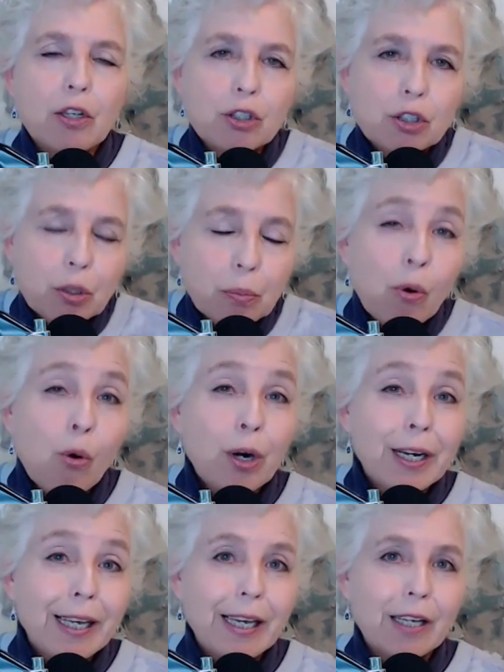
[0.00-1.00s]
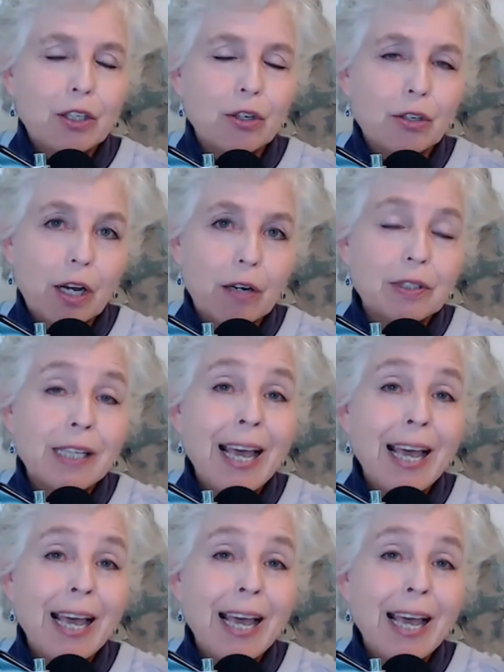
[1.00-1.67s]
You're supporting it. You're kind of